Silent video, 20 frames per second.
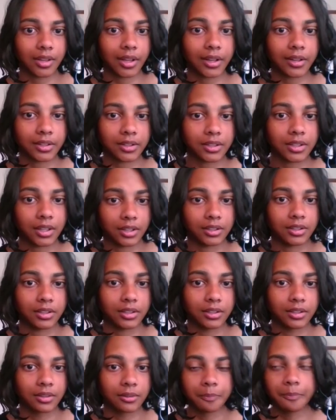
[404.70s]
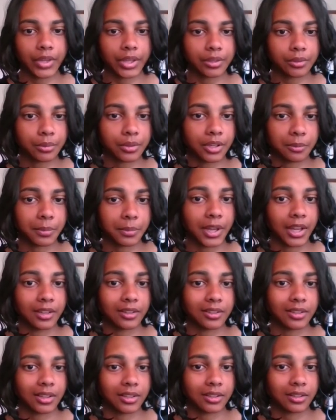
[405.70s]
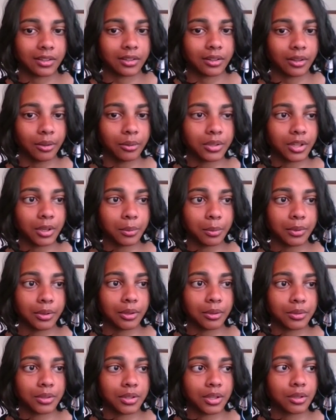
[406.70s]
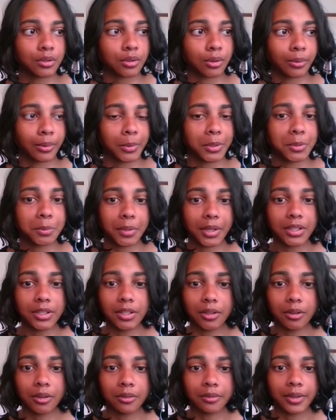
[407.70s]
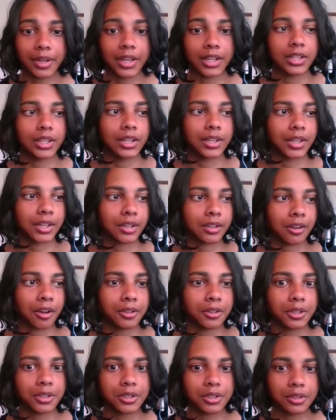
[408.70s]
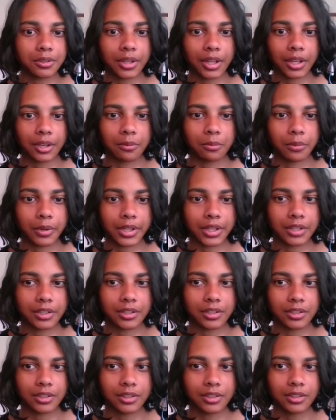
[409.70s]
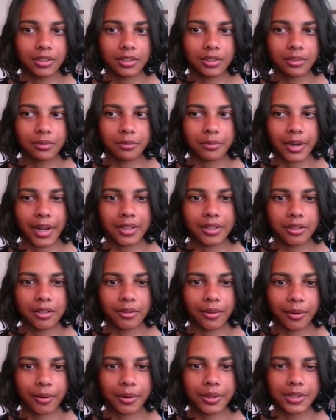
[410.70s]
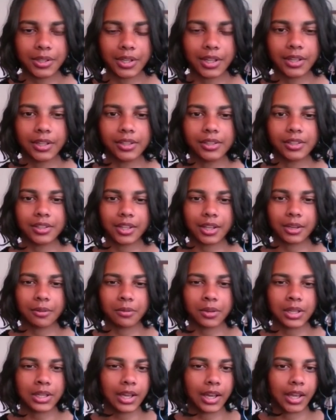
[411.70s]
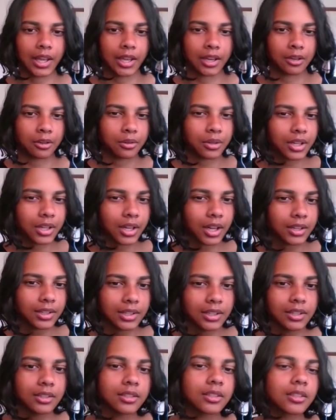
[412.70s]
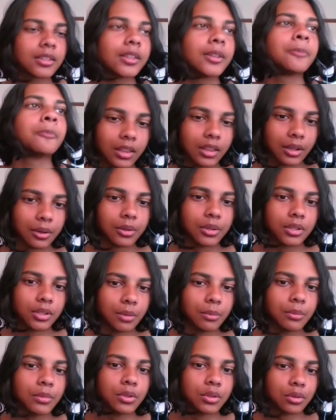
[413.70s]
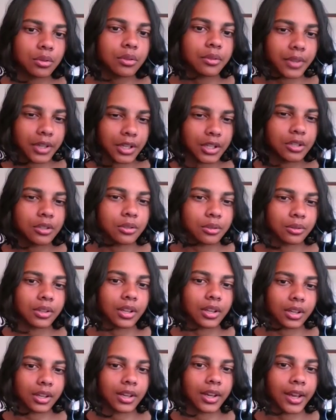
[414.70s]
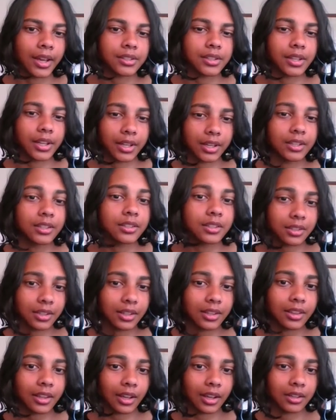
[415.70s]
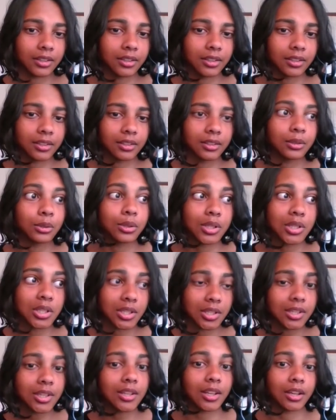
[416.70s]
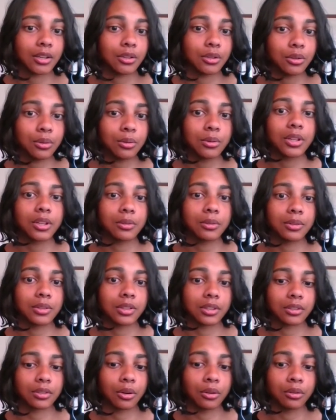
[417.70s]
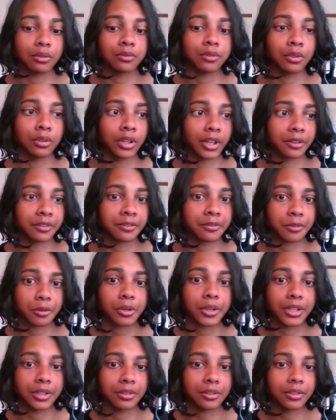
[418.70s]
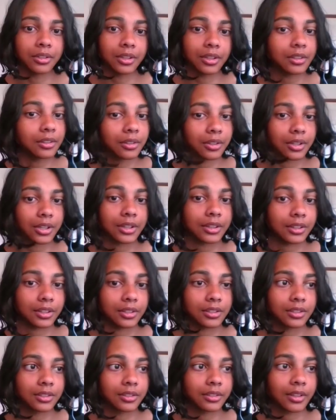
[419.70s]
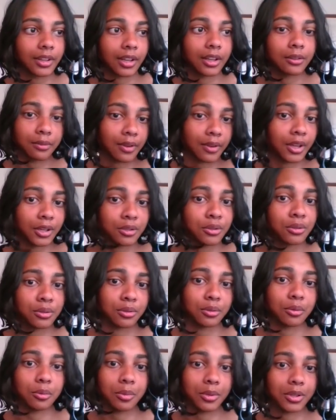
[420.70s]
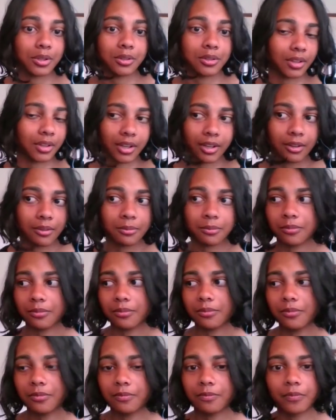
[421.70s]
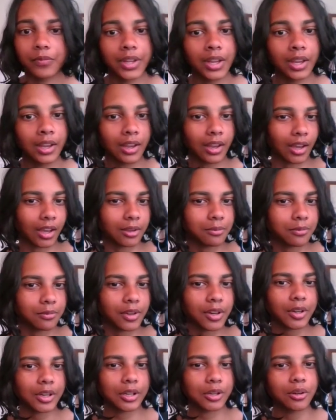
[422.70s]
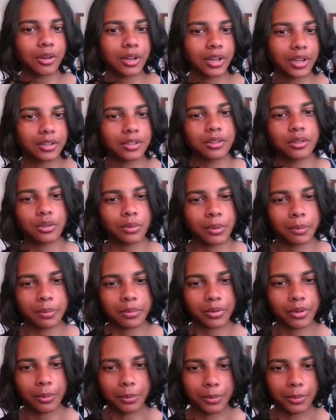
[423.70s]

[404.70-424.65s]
That is it. That's what he paints. It's a close-up of those things, or women bending over, and they're like colored in like weird red and orange colors. It's like really angry colors. There is some sort of issue that he has. I can see that. You can see that. You can just go full like Freud and look at this. I invite you to, because I'm very curious as to what